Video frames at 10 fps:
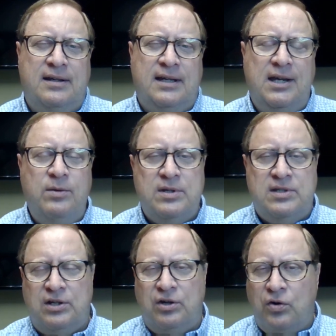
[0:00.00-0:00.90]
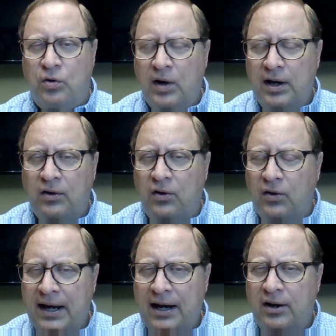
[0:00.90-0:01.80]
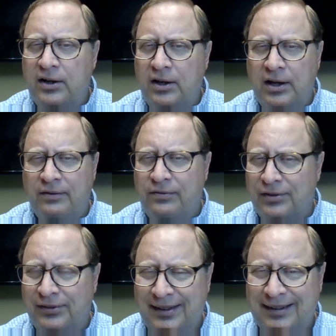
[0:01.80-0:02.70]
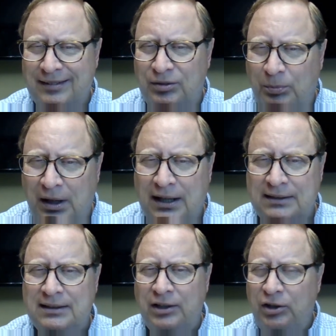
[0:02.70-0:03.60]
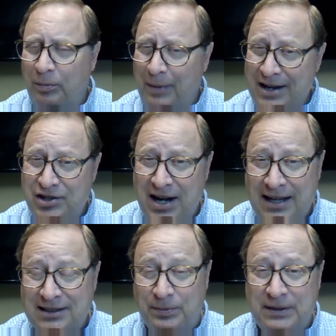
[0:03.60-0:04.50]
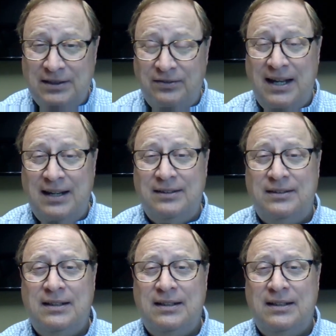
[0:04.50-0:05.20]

He was in critical care unit for 6 months. Can you imagine how expensive that is?